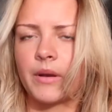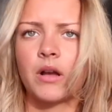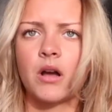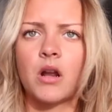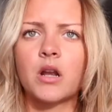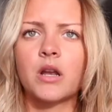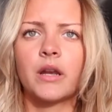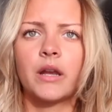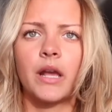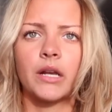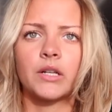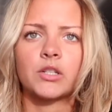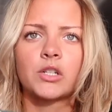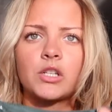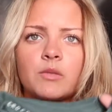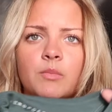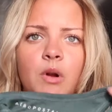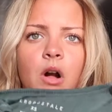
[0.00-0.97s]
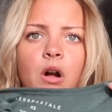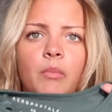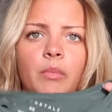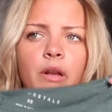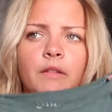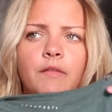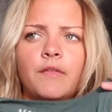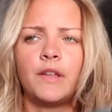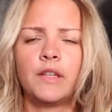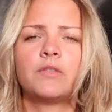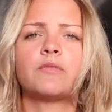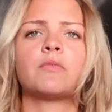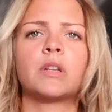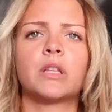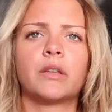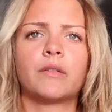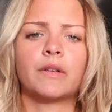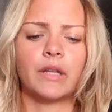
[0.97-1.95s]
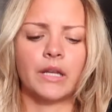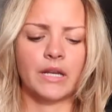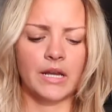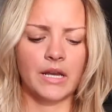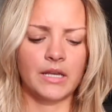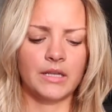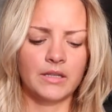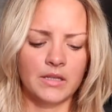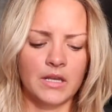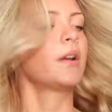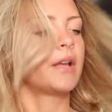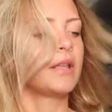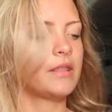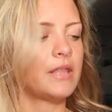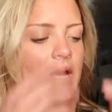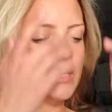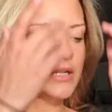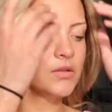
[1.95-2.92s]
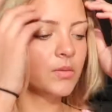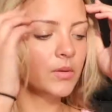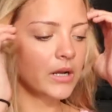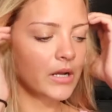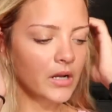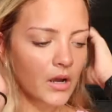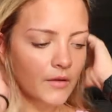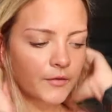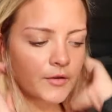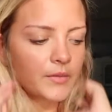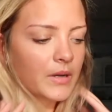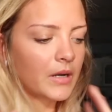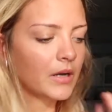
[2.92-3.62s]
I got it in an extra small, but it fits really, really nice. Okay, that's what I got from